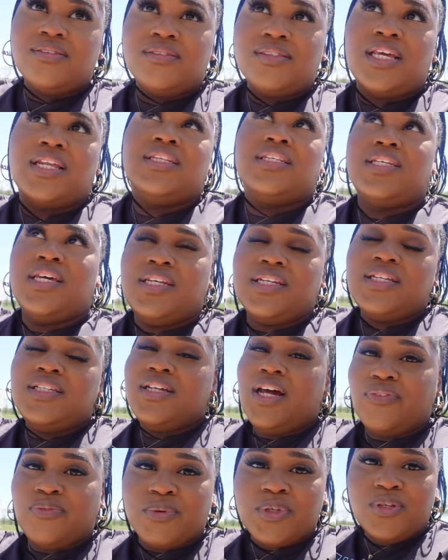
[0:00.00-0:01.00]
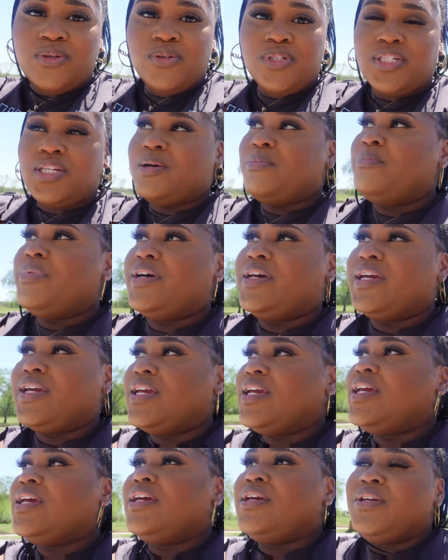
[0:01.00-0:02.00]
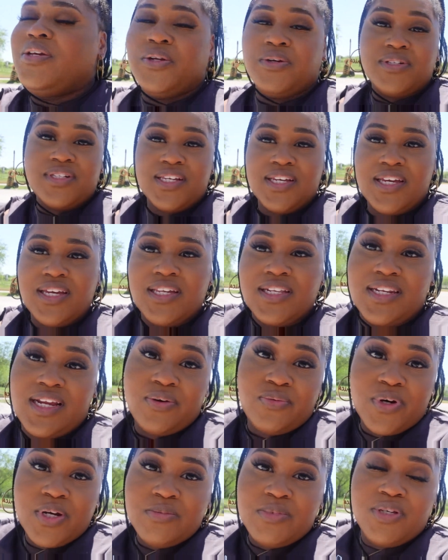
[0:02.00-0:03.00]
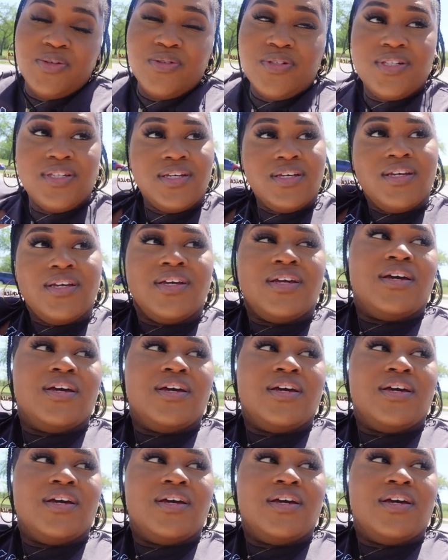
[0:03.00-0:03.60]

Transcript: they technically not from Houston, but you know what I'm saying, they rep Houston.